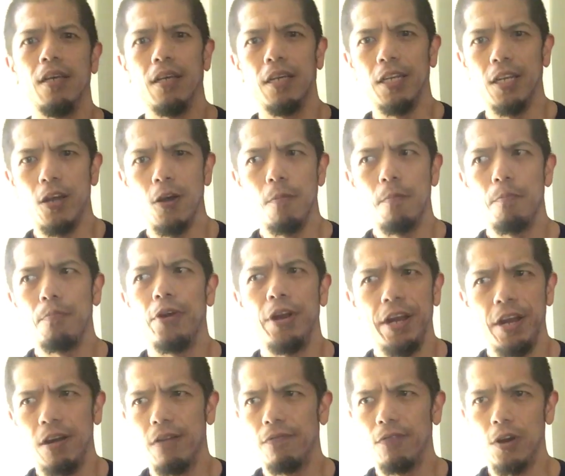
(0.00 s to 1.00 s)
you know,
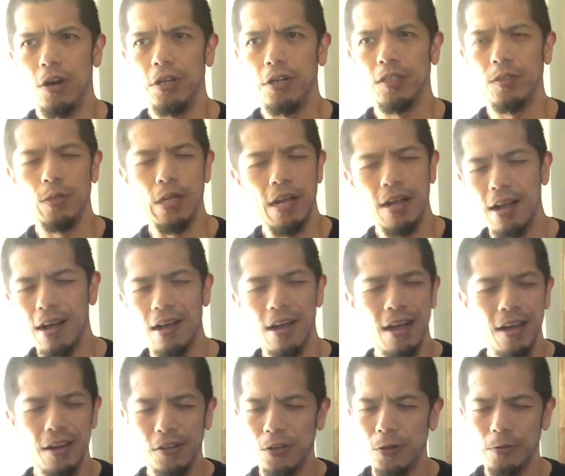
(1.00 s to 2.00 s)
prayer verse. I,
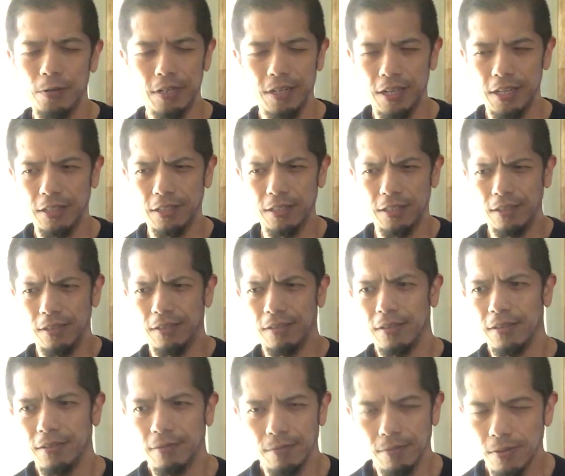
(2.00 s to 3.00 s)
I don't know what it is, uh,
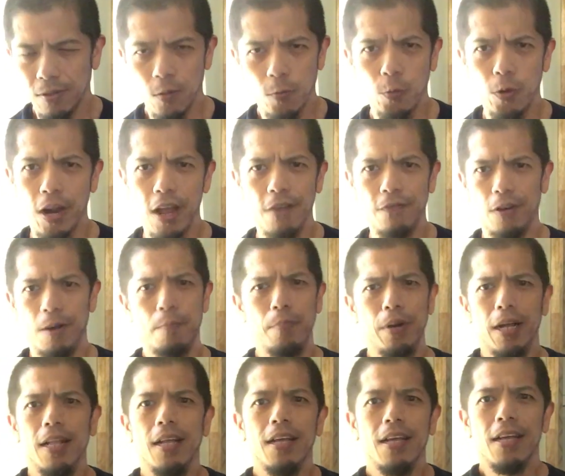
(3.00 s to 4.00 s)
whatever.
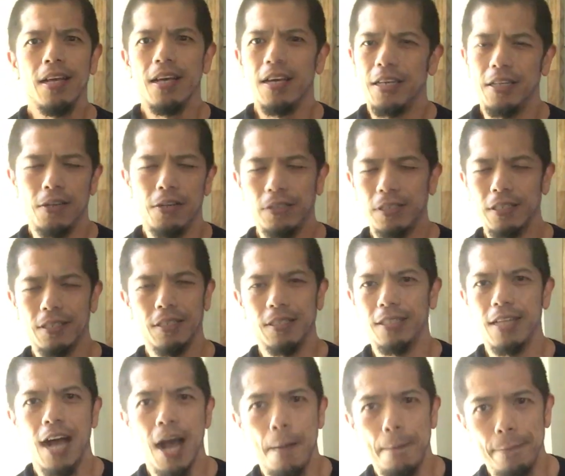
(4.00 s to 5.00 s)
But, you know, just
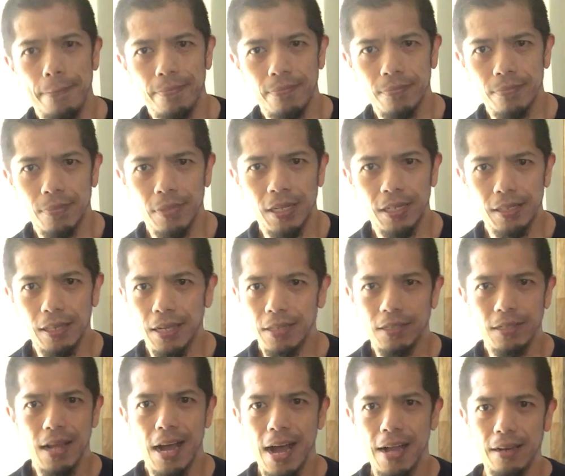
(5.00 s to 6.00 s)
stop. It does
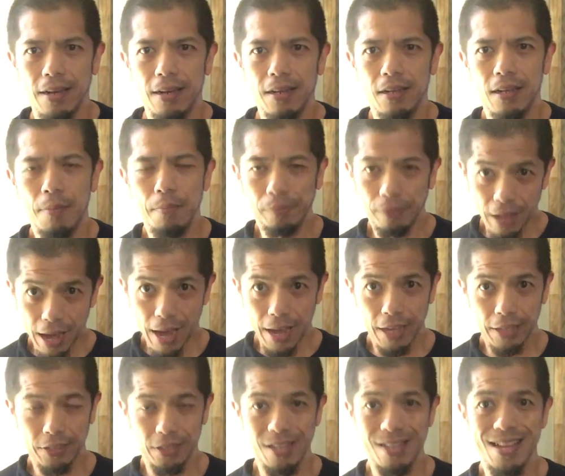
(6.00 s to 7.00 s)
not
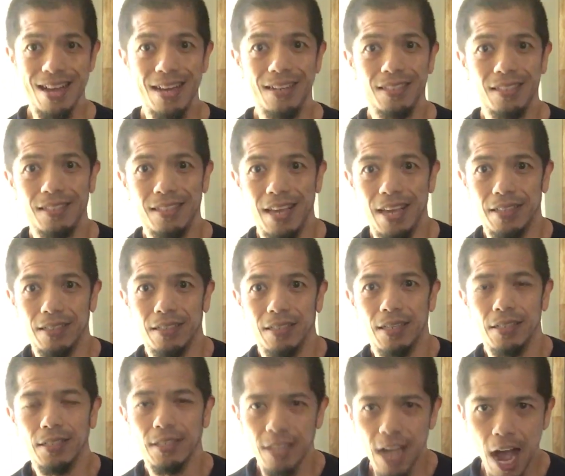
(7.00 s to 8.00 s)
apply to the United States.
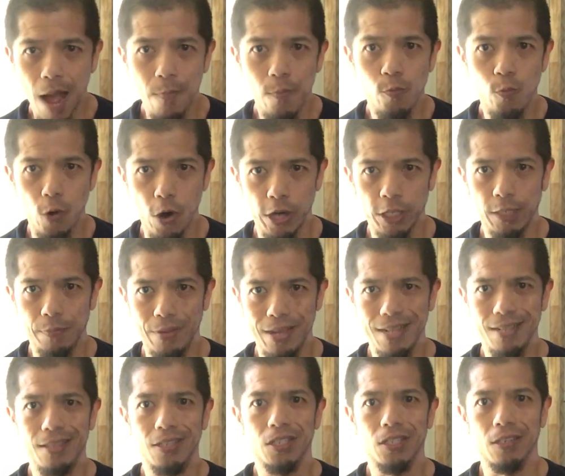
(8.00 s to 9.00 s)
Stop
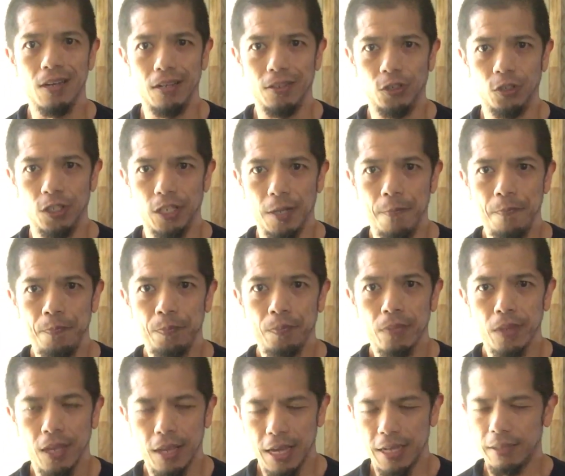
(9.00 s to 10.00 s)
worshiping this country.
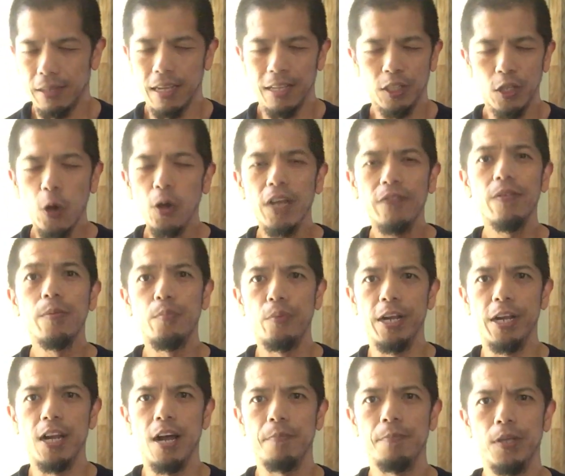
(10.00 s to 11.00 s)
And, don't even
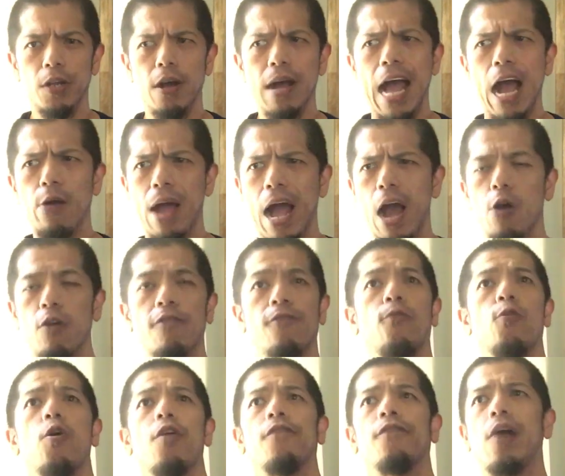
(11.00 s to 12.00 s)
bring up, you know, how our
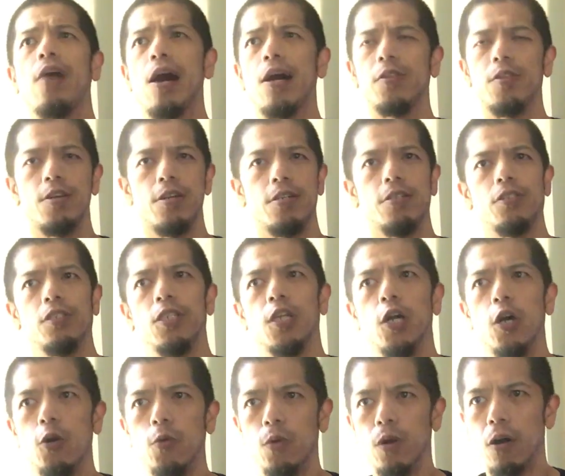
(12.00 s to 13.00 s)
forefathers, you
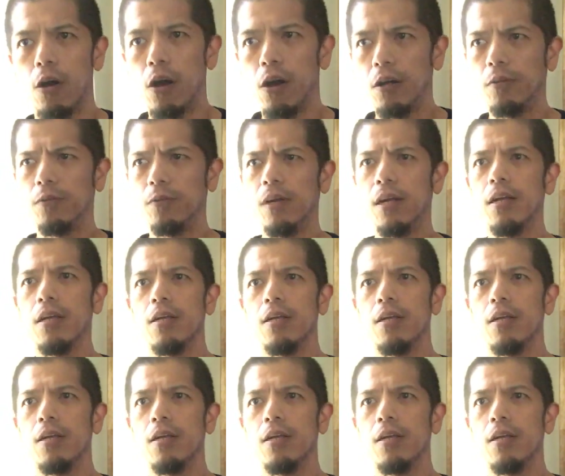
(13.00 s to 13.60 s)
know, were all